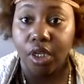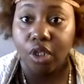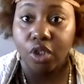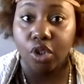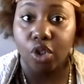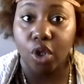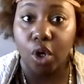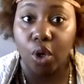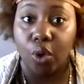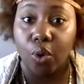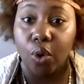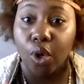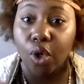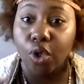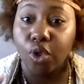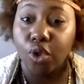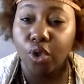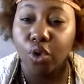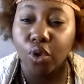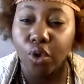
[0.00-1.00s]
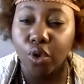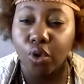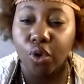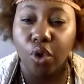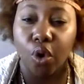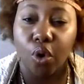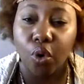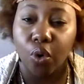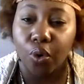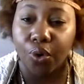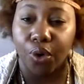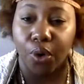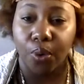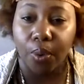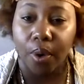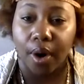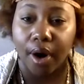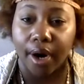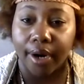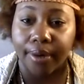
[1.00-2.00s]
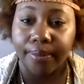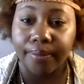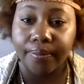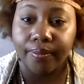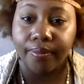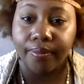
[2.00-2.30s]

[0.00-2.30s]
So, do you know who you are?